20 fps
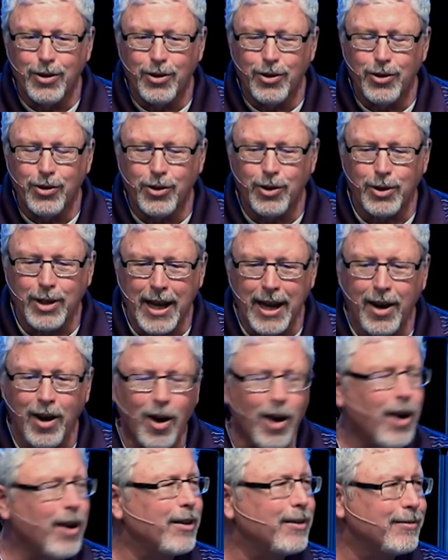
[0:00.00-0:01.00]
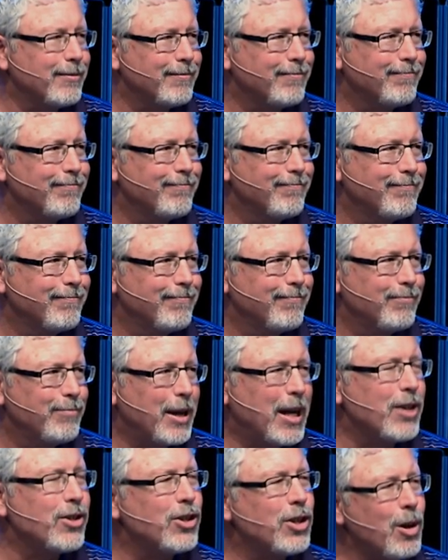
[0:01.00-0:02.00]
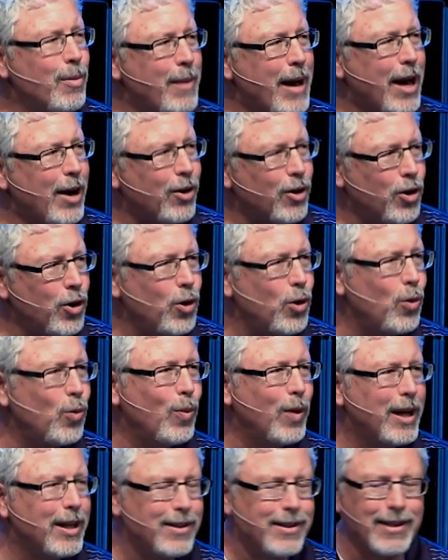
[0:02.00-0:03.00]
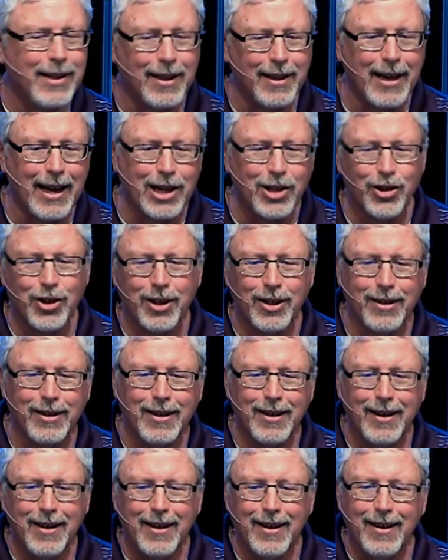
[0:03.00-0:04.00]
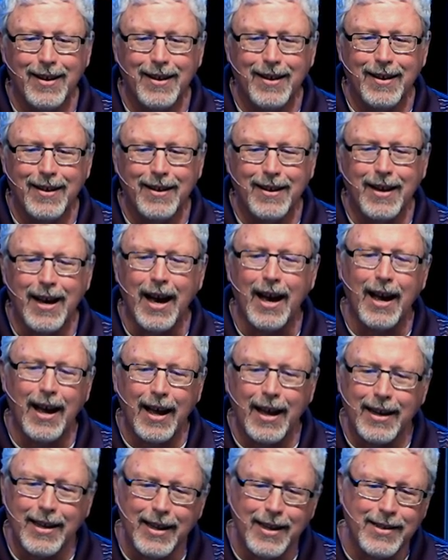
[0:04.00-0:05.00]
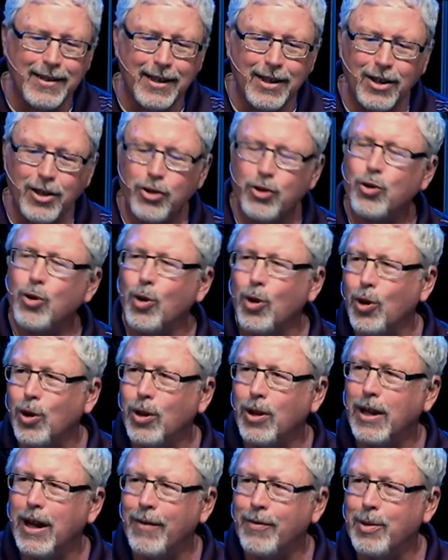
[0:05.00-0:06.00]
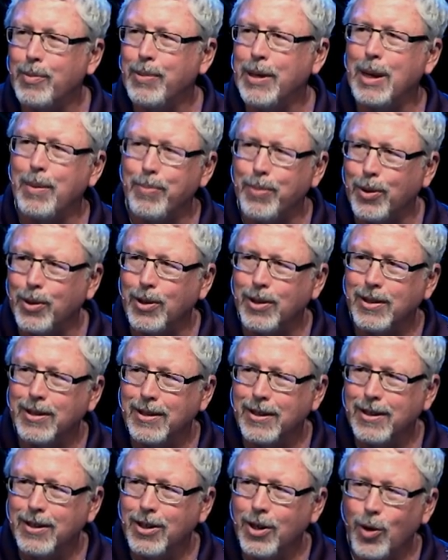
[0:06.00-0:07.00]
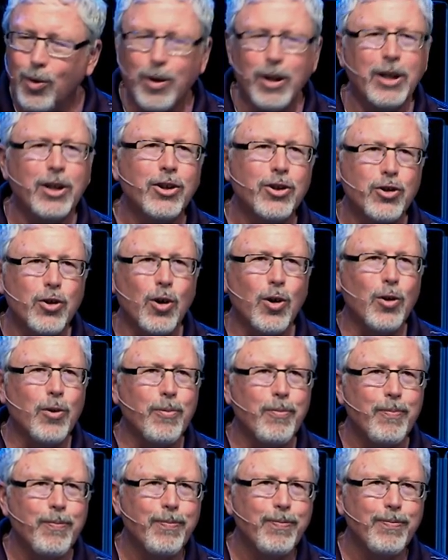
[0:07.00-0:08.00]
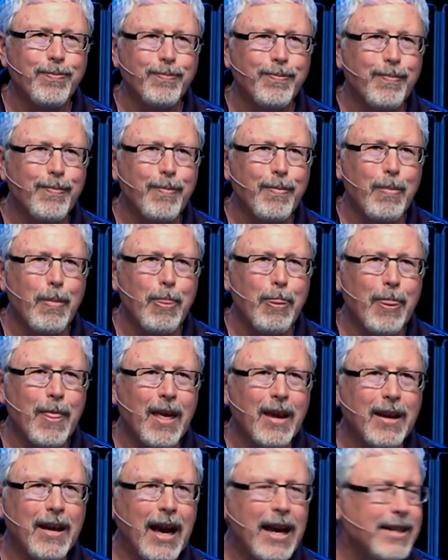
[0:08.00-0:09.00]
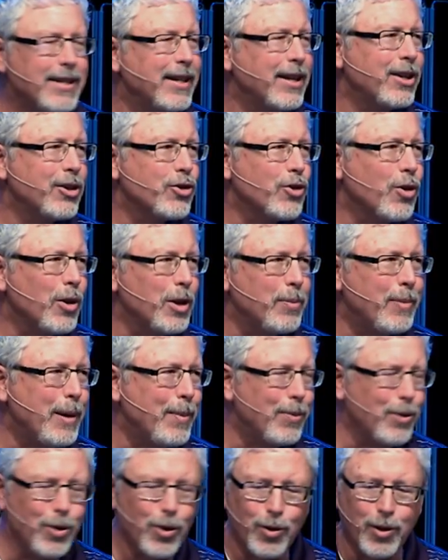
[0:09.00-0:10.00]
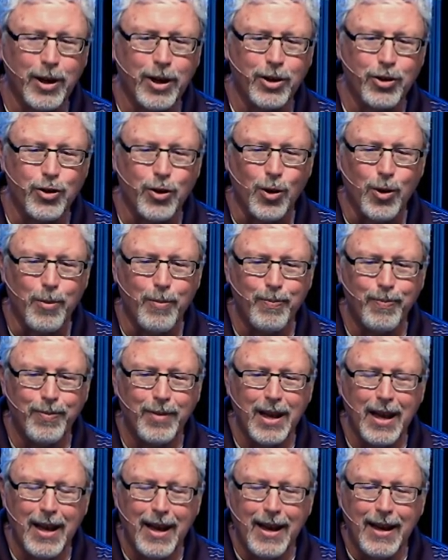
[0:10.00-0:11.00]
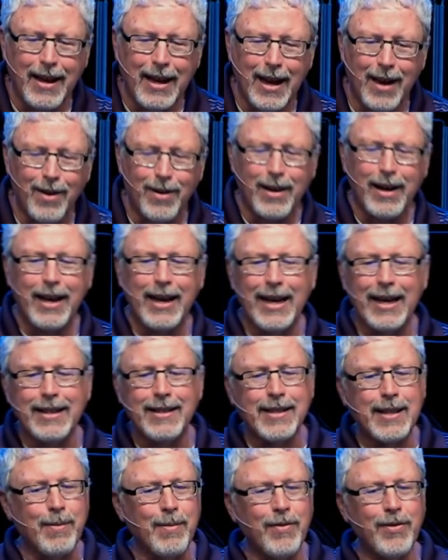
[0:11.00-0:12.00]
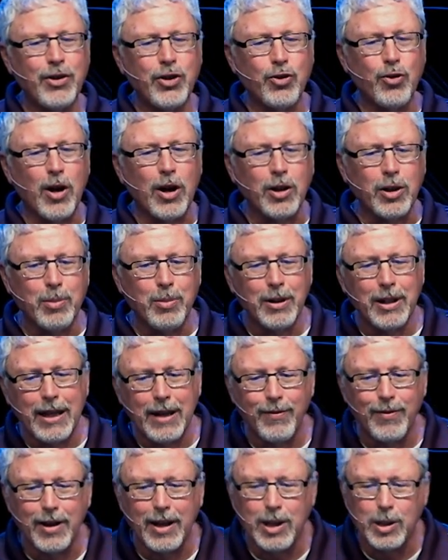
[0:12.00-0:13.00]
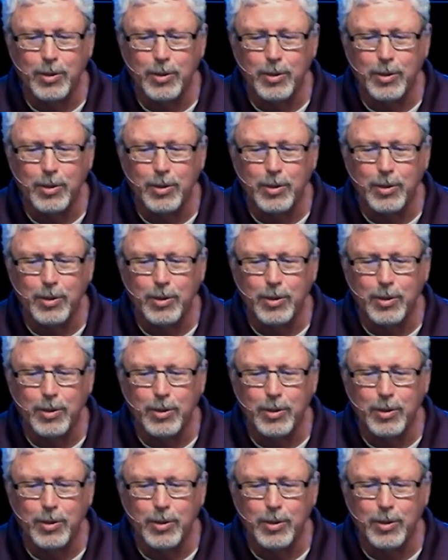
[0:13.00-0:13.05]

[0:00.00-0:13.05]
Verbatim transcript: So take heart, because no matter who wins the election, God is in control of the people who are in control. God is in control of the people who are in control. Now, again, some of us struggle to believe this